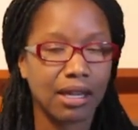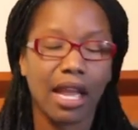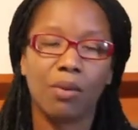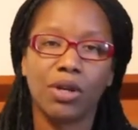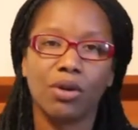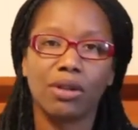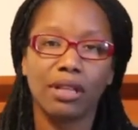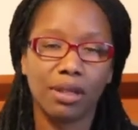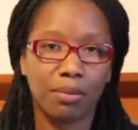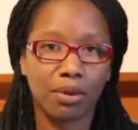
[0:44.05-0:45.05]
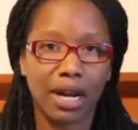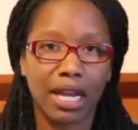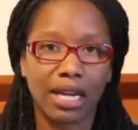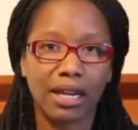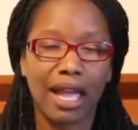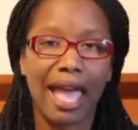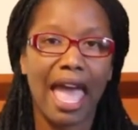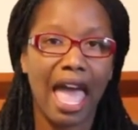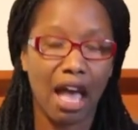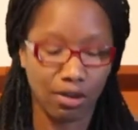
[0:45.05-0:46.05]
Now we know that the brain
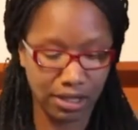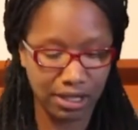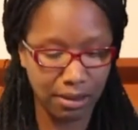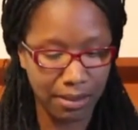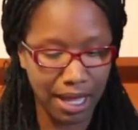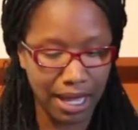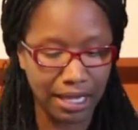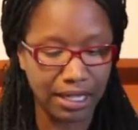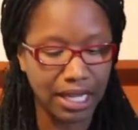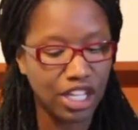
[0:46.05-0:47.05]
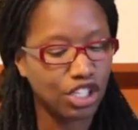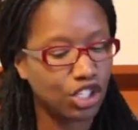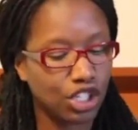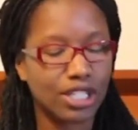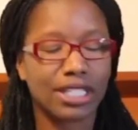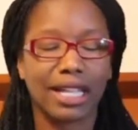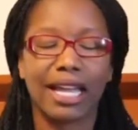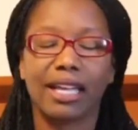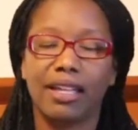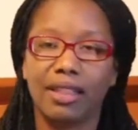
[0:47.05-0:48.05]
houses the mind, just
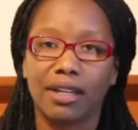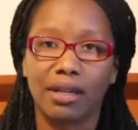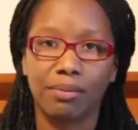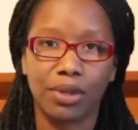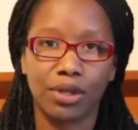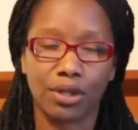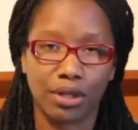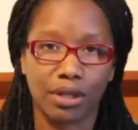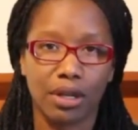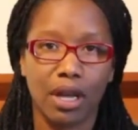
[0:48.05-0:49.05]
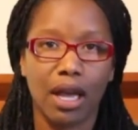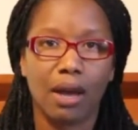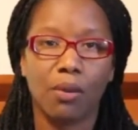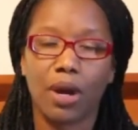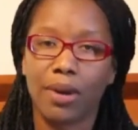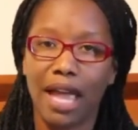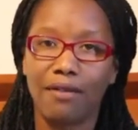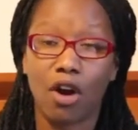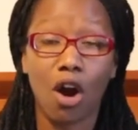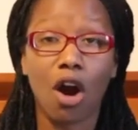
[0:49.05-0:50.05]
like the computer, where we
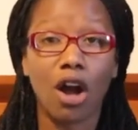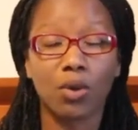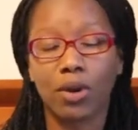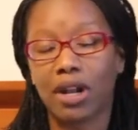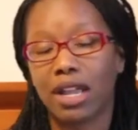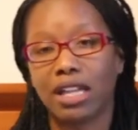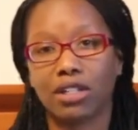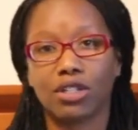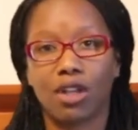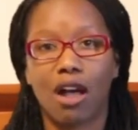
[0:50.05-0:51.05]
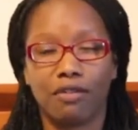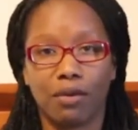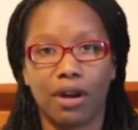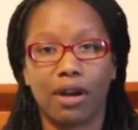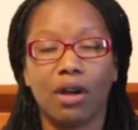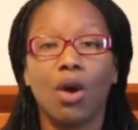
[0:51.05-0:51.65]
have a hardware and a software.